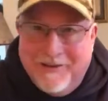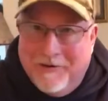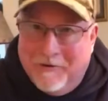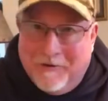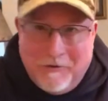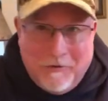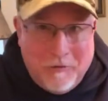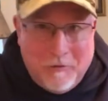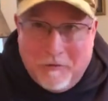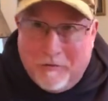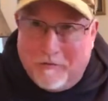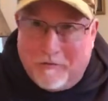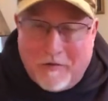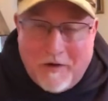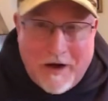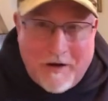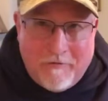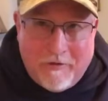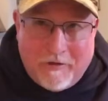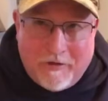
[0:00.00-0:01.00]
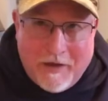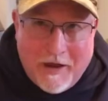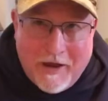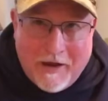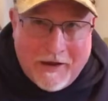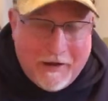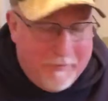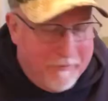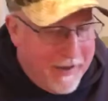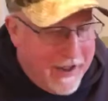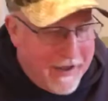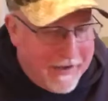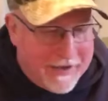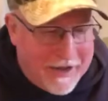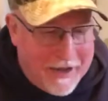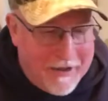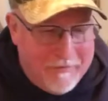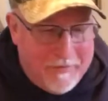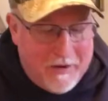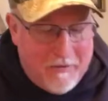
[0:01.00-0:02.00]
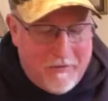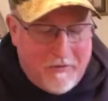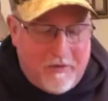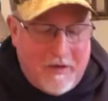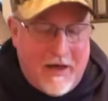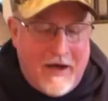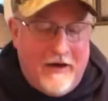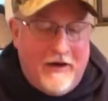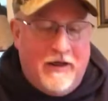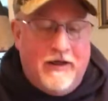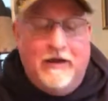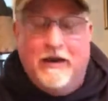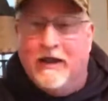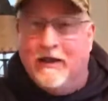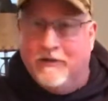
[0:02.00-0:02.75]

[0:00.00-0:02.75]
you can use it for everything, and a man can't be without it.